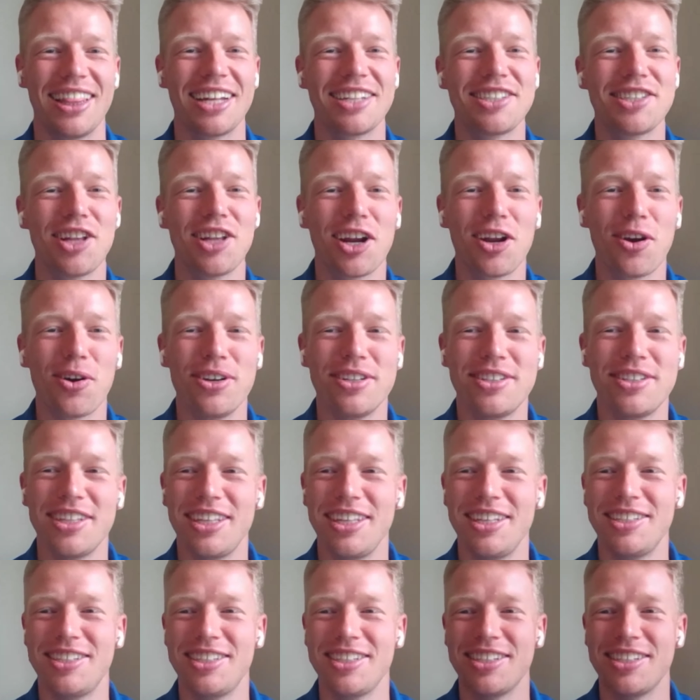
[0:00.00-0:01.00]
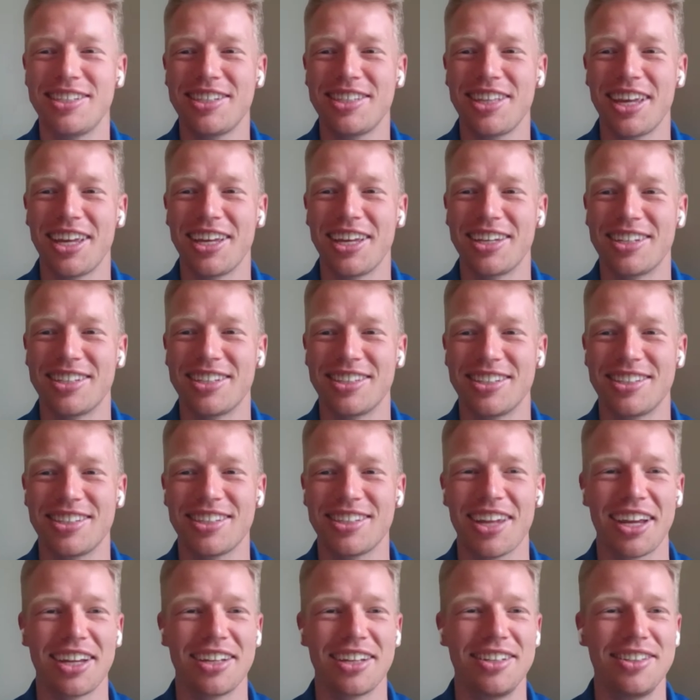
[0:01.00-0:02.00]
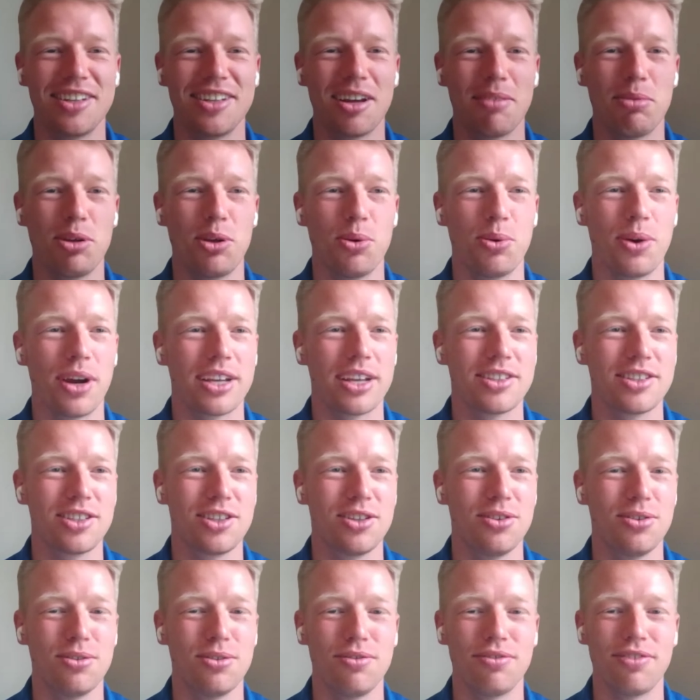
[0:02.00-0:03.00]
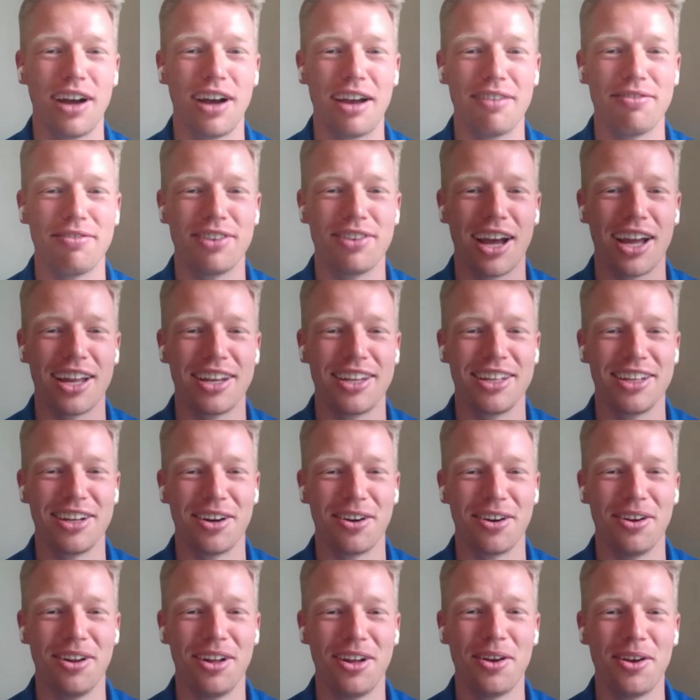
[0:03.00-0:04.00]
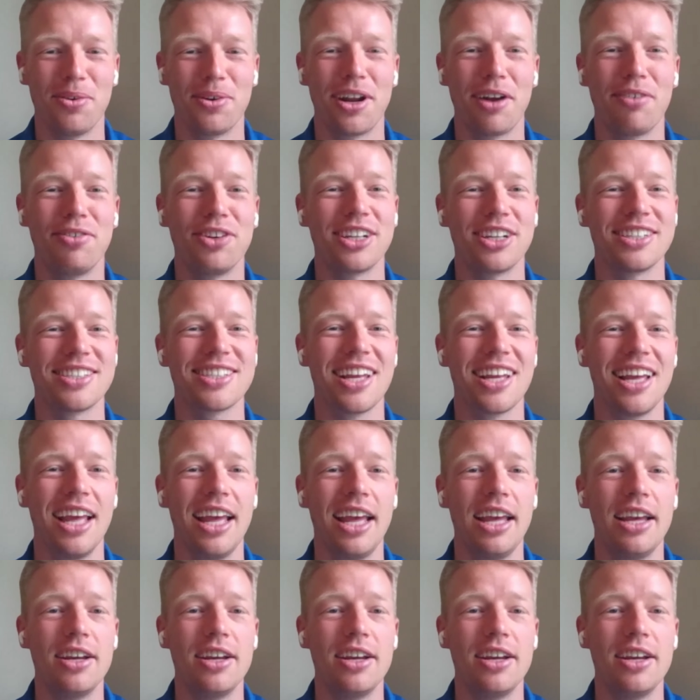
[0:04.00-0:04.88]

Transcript: And that's not always the easiest thing because it's like WXQ59, whatever it is.